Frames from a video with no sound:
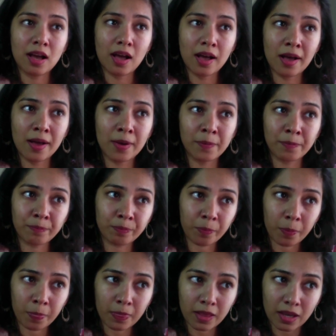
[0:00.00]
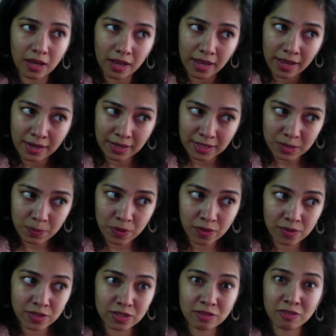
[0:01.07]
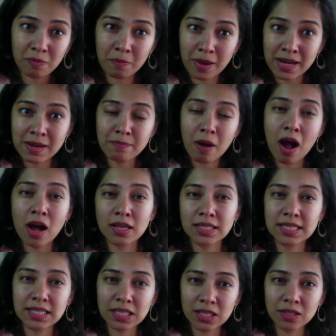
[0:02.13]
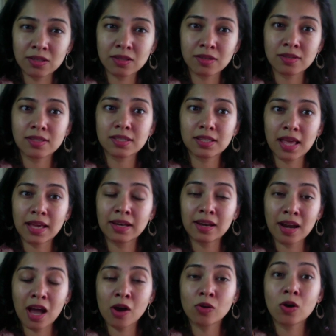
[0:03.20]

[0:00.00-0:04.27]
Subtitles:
and experiences of many past years that now